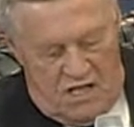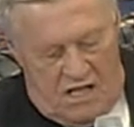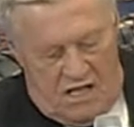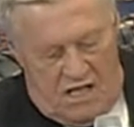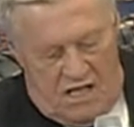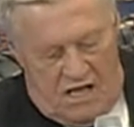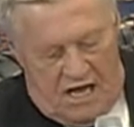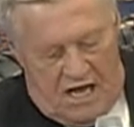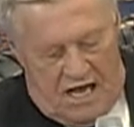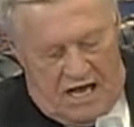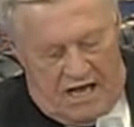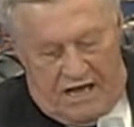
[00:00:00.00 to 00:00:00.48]

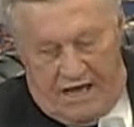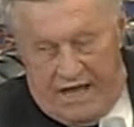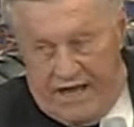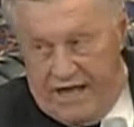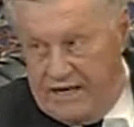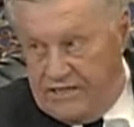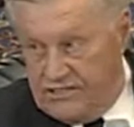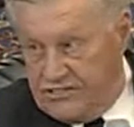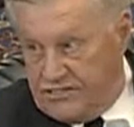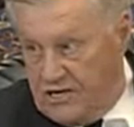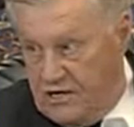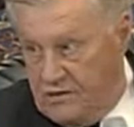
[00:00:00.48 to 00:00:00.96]

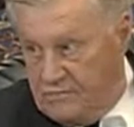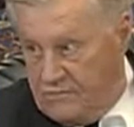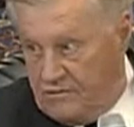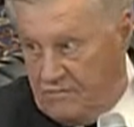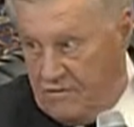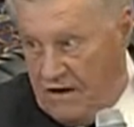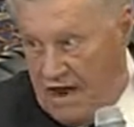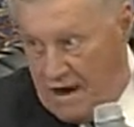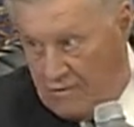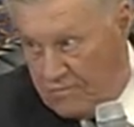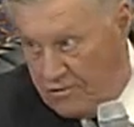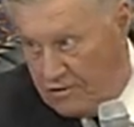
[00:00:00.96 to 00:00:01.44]
and Chairman
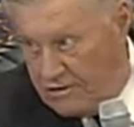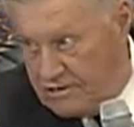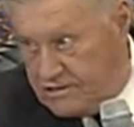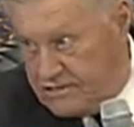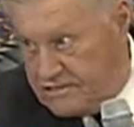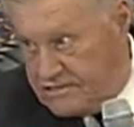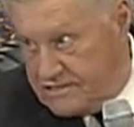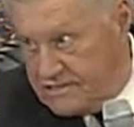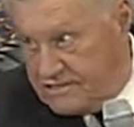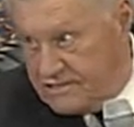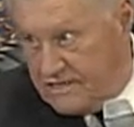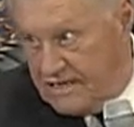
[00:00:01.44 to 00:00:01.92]

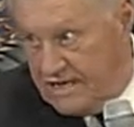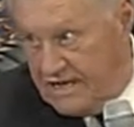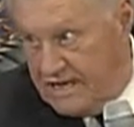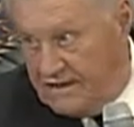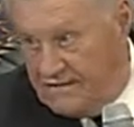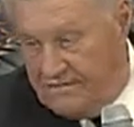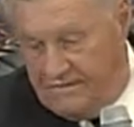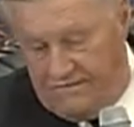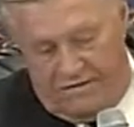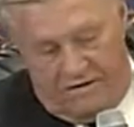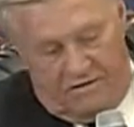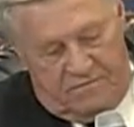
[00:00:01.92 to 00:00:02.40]
Roberts
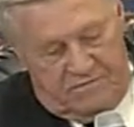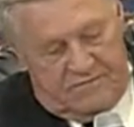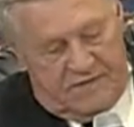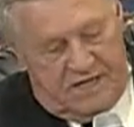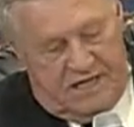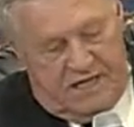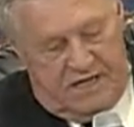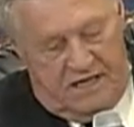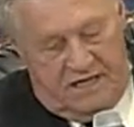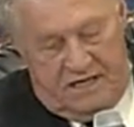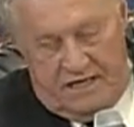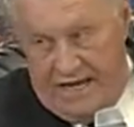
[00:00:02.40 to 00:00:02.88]
from
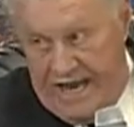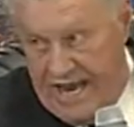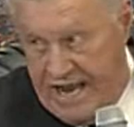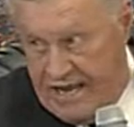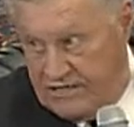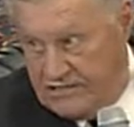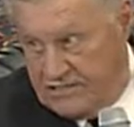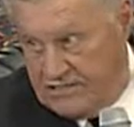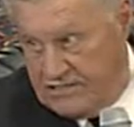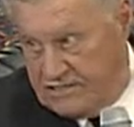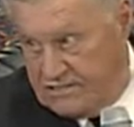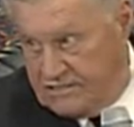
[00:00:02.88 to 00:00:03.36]

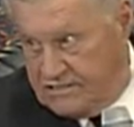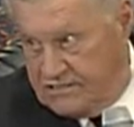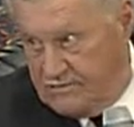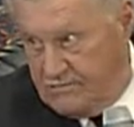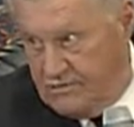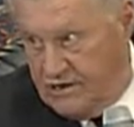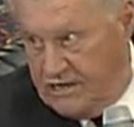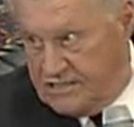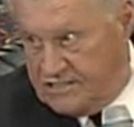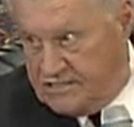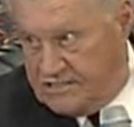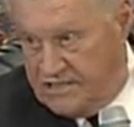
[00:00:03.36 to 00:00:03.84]
Kansas, the
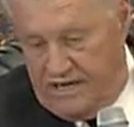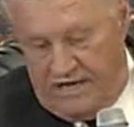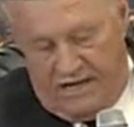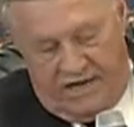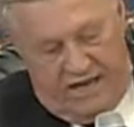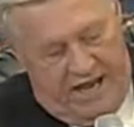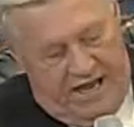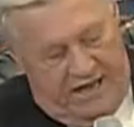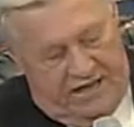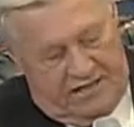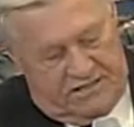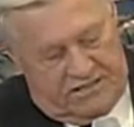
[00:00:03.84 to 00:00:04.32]
great state of
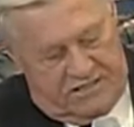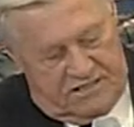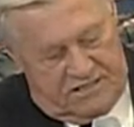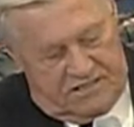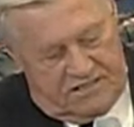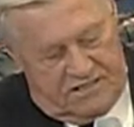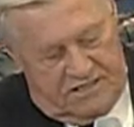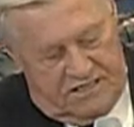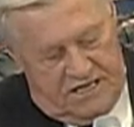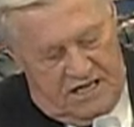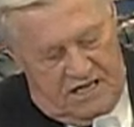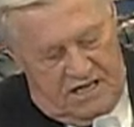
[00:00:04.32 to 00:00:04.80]

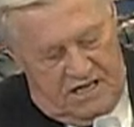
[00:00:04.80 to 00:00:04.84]
Kansas.